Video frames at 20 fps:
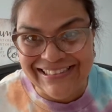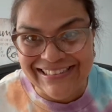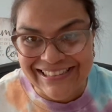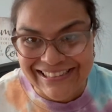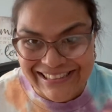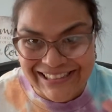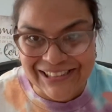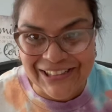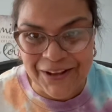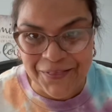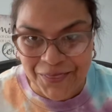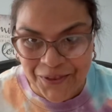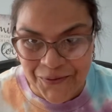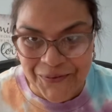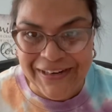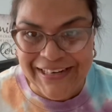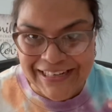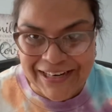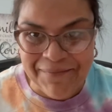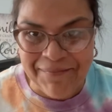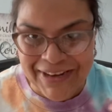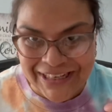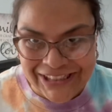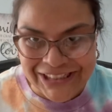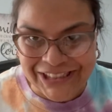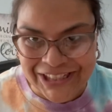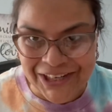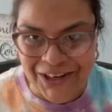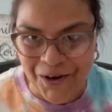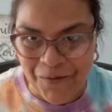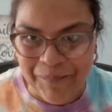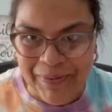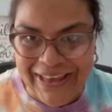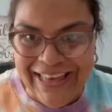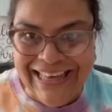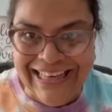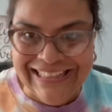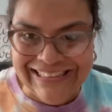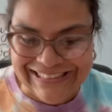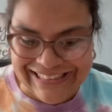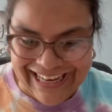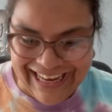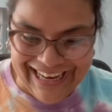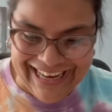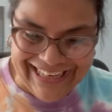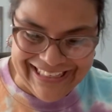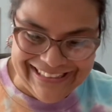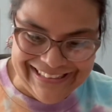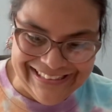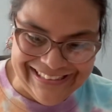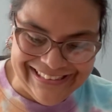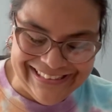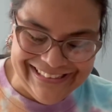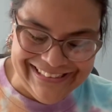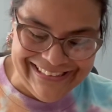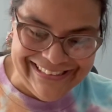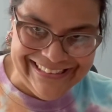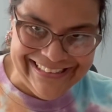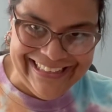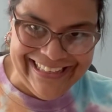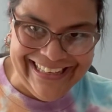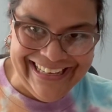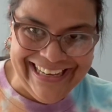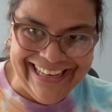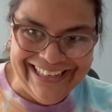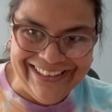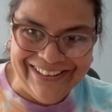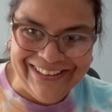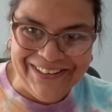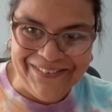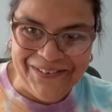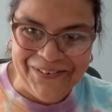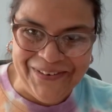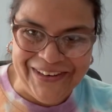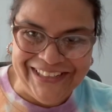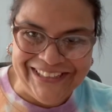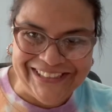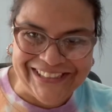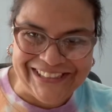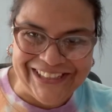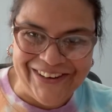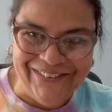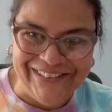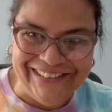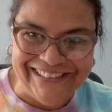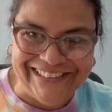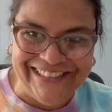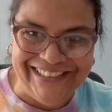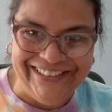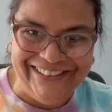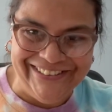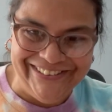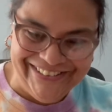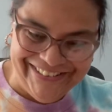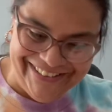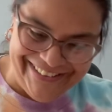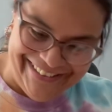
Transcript: This is a three-dimensional piece, guys. I don't even want to show it to you.